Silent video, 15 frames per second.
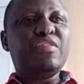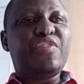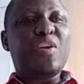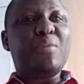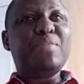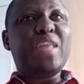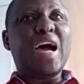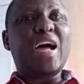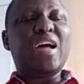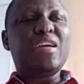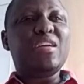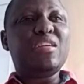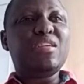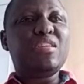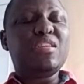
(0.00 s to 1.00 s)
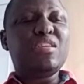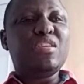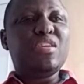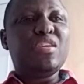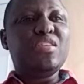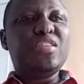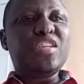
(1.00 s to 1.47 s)
from that.
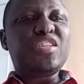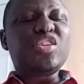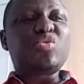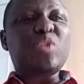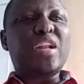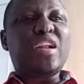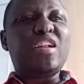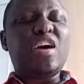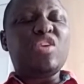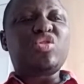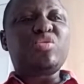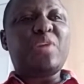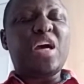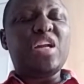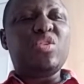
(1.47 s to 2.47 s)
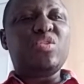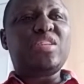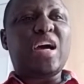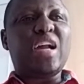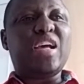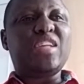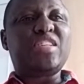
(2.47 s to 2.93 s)
This is what Allah subhanahu wa
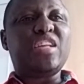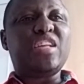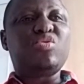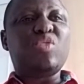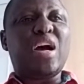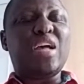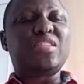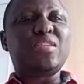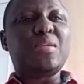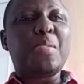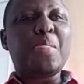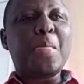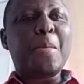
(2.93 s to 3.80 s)
ta'ala said to us.